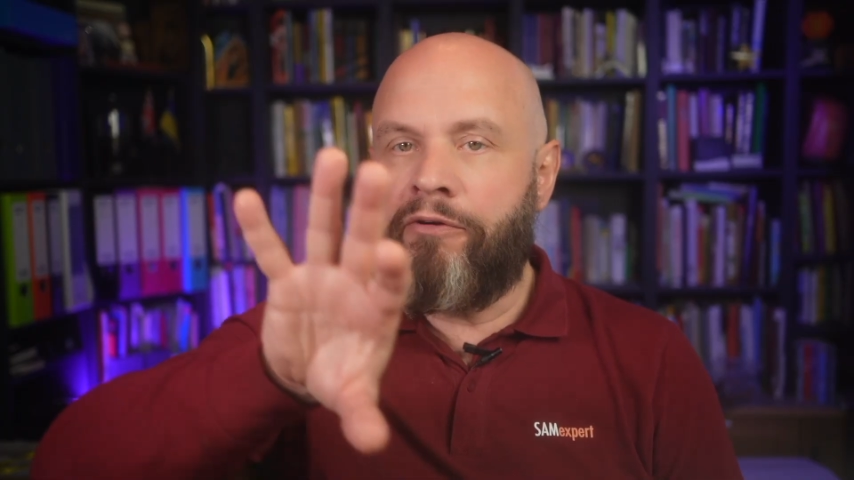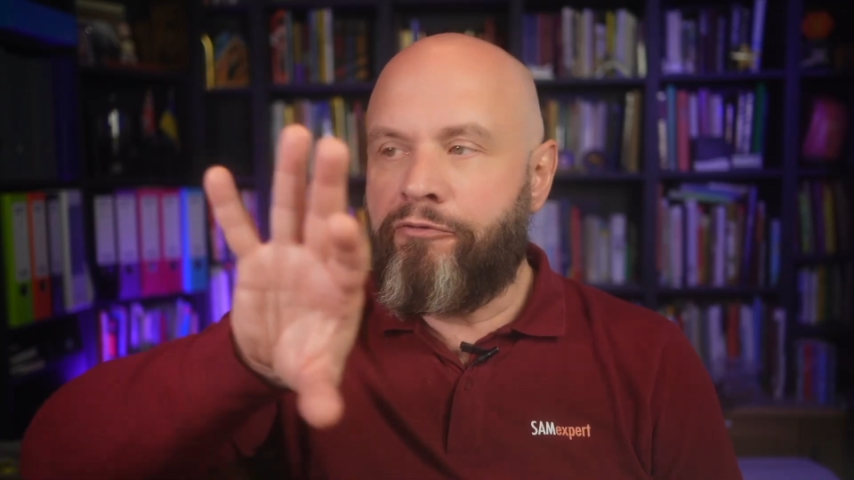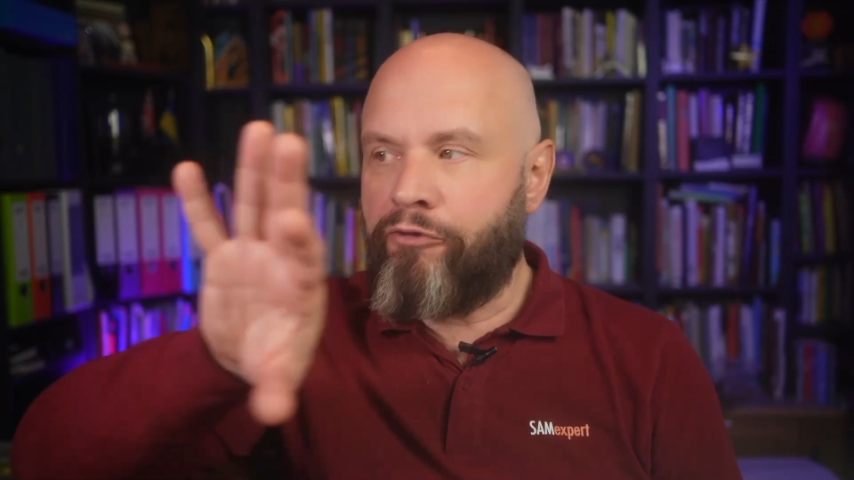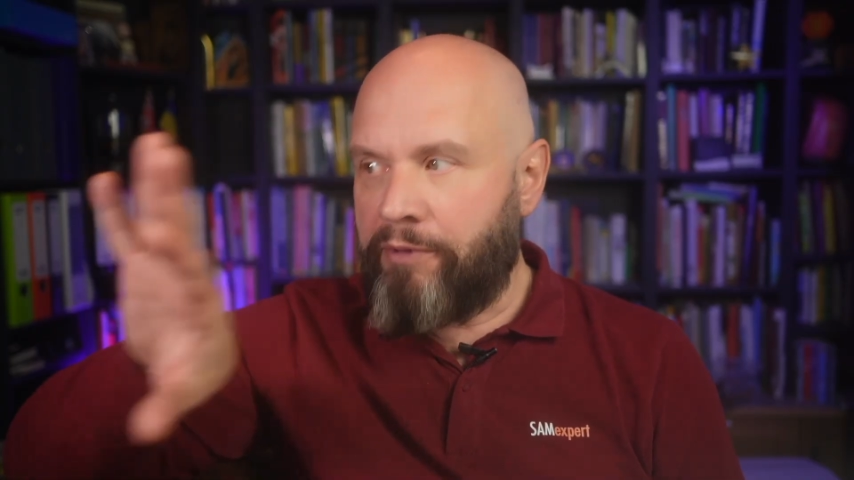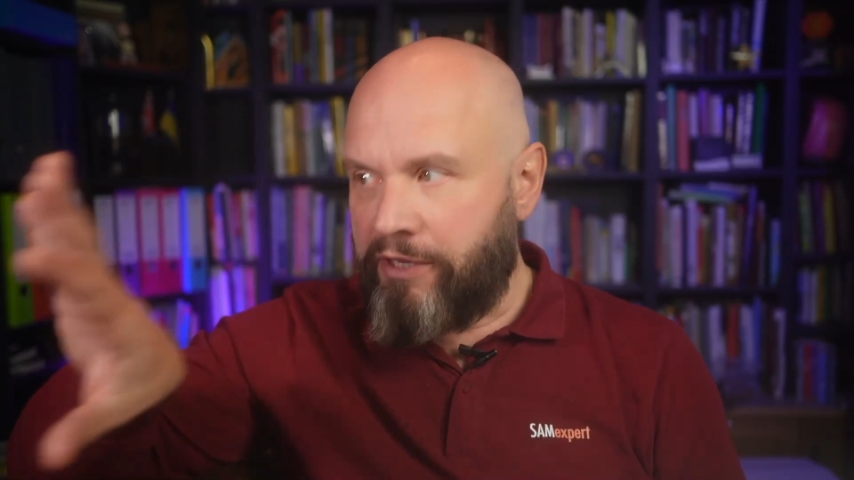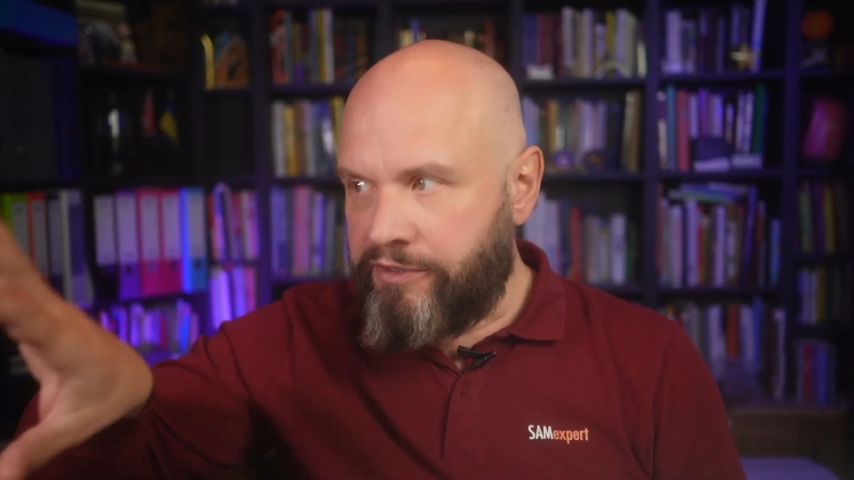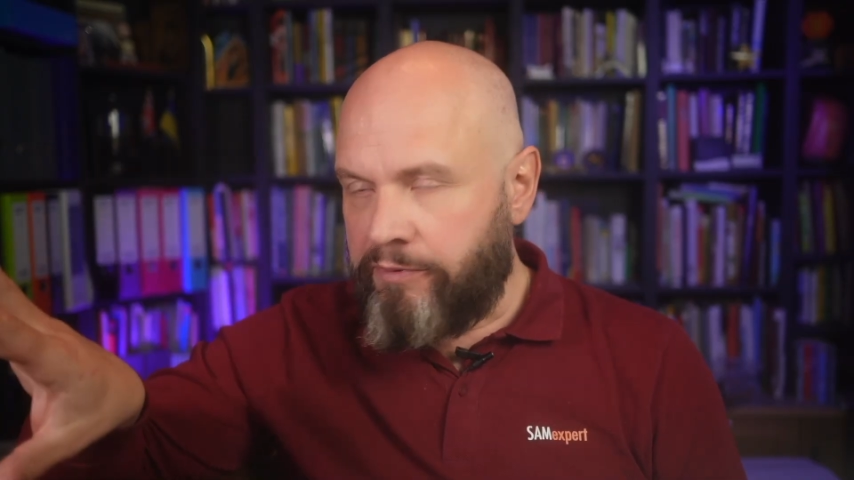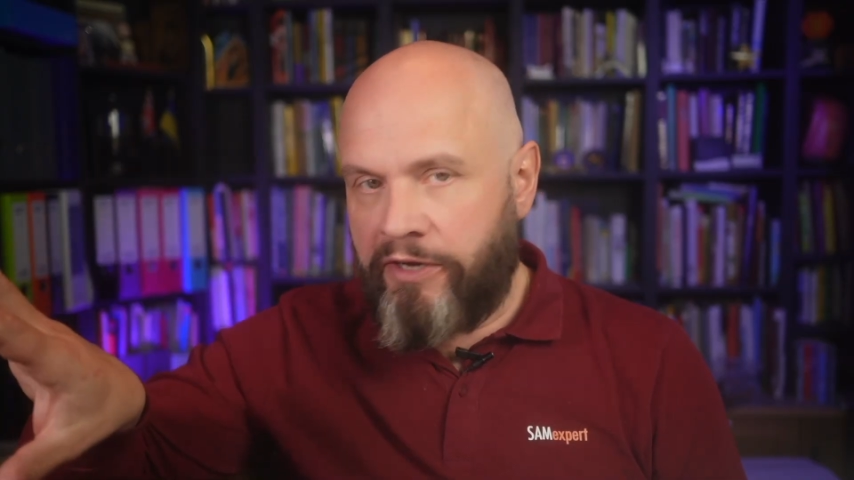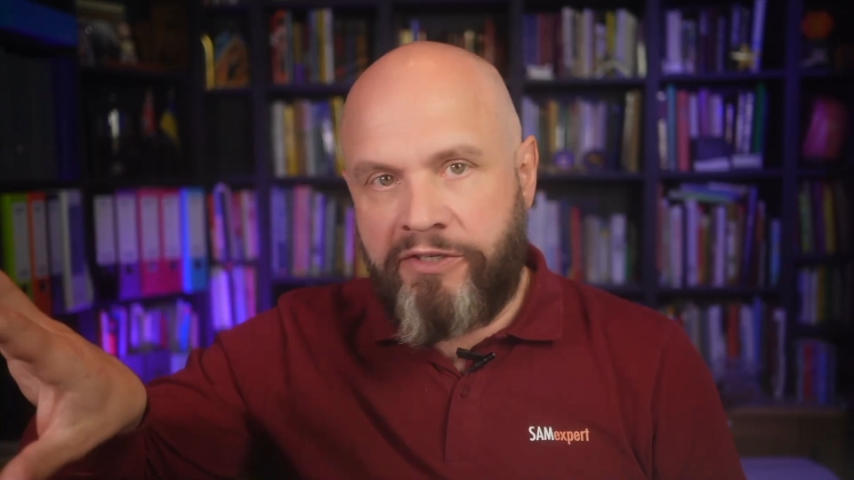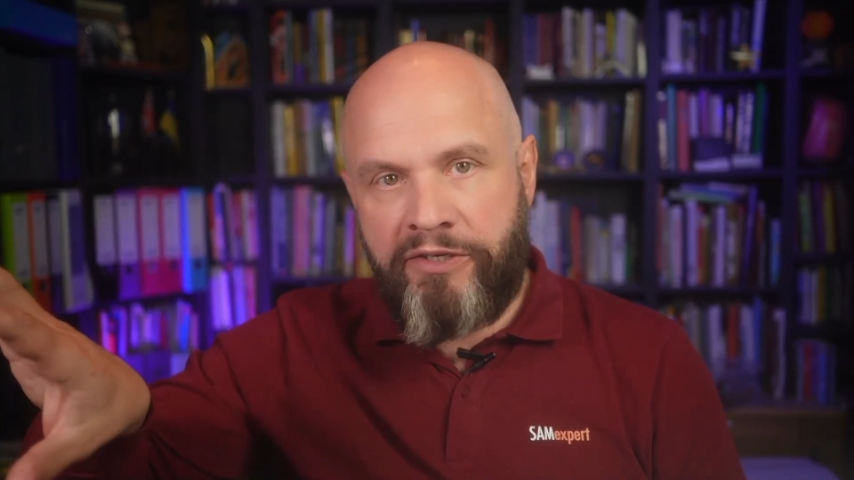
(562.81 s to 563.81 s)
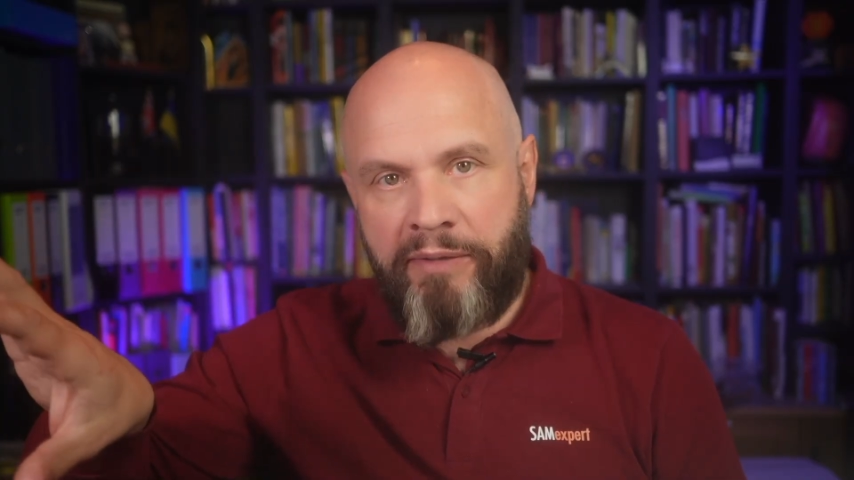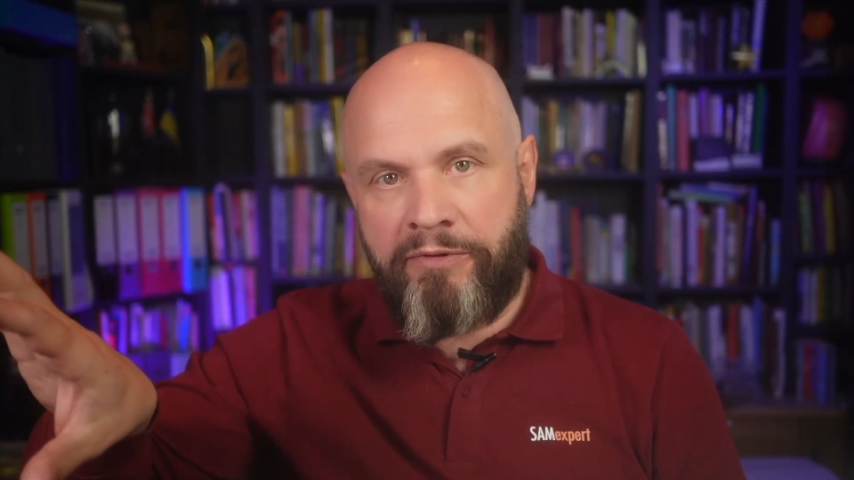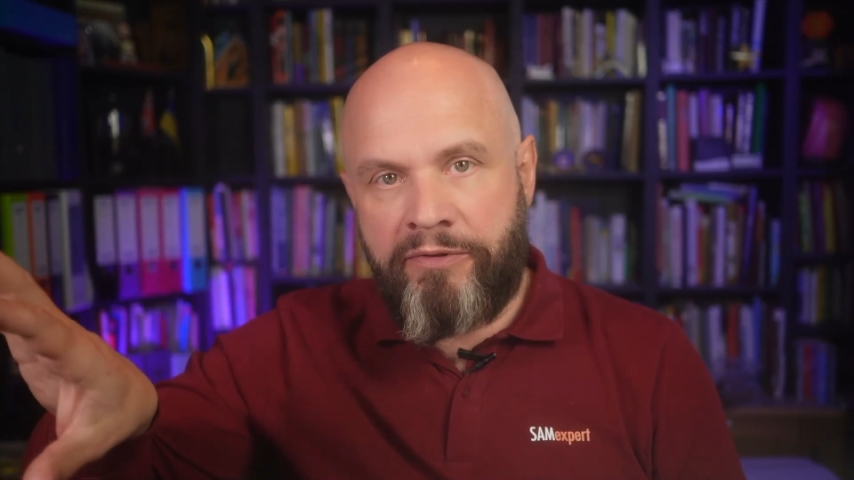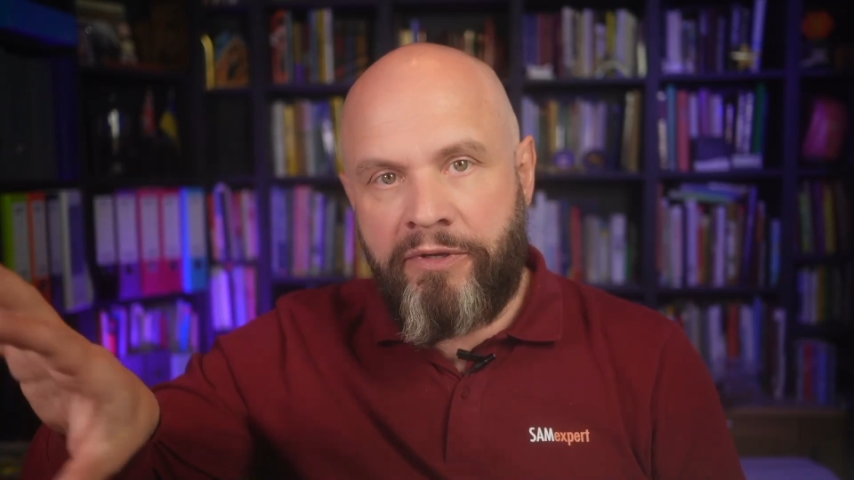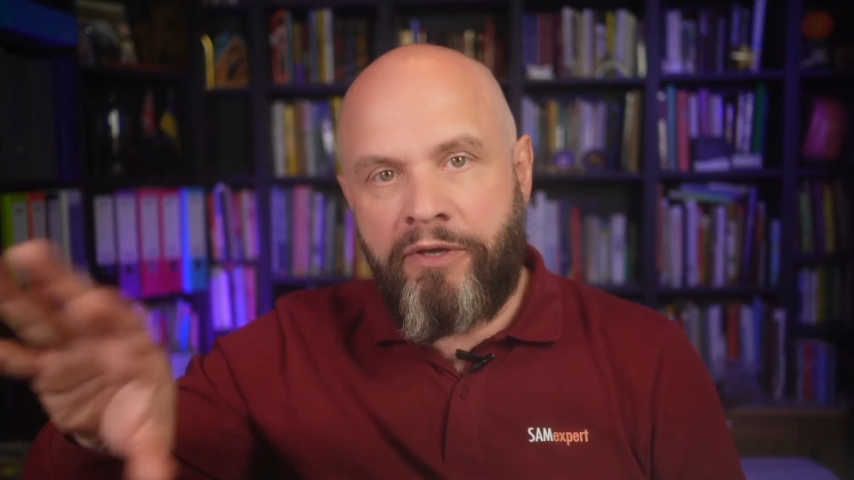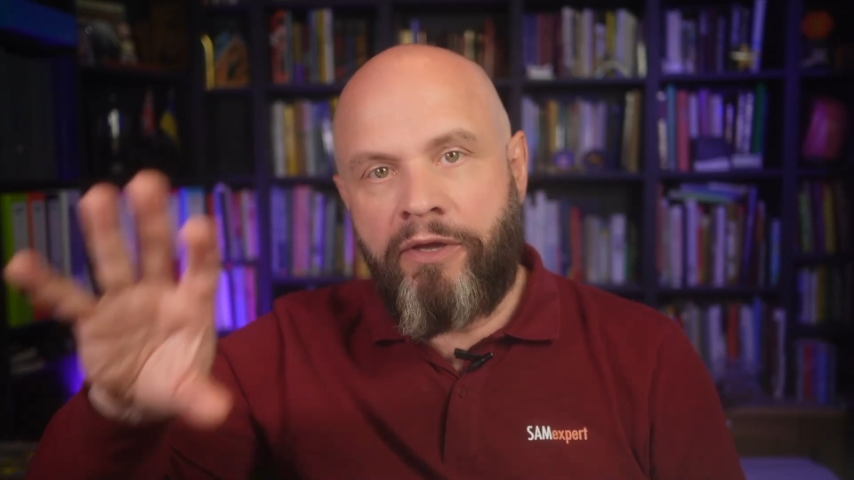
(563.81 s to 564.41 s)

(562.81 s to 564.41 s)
from an enterprise agreement